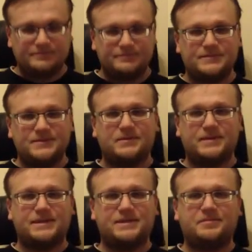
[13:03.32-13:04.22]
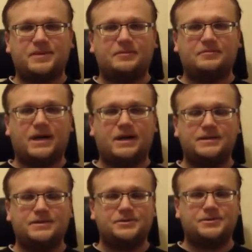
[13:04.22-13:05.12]
yeah, so that's about
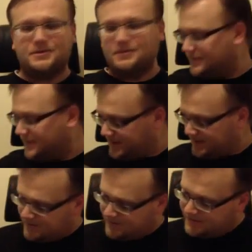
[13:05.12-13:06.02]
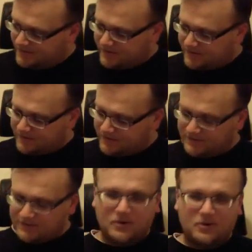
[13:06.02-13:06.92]
my literature.
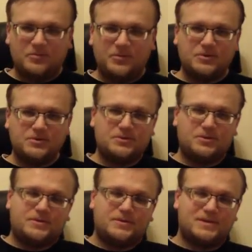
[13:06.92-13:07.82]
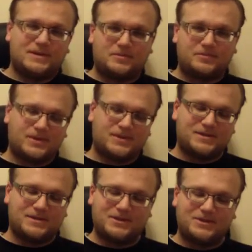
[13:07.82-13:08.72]
Uh, hope you enjoyed this little
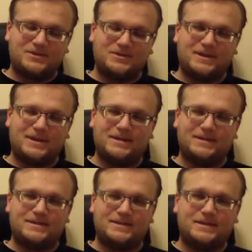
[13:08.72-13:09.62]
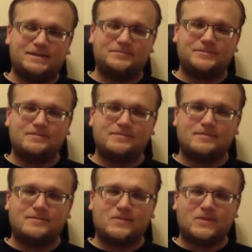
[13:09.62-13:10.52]
presentation and uh,
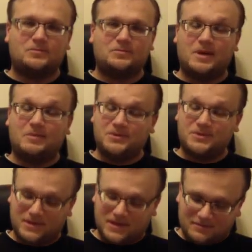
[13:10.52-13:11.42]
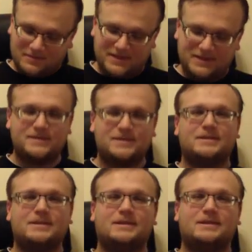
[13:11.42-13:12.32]
remember to
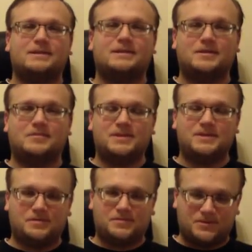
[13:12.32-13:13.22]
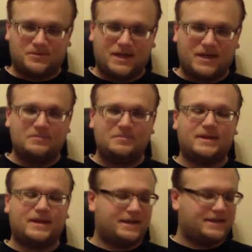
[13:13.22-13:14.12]
comment, uh, please
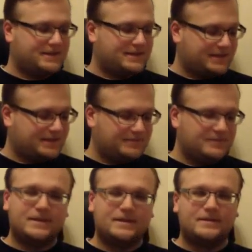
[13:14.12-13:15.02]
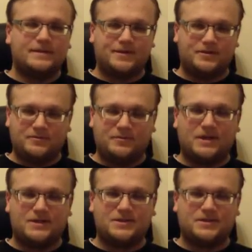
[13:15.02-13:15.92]
subscribe and uh, thank you
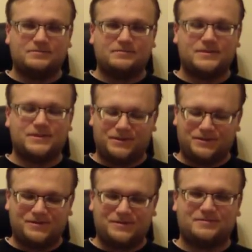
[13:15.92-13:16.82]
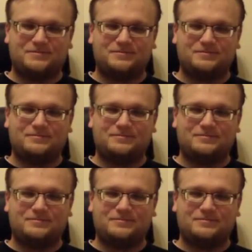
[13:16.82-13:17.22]
for watching. Cheers.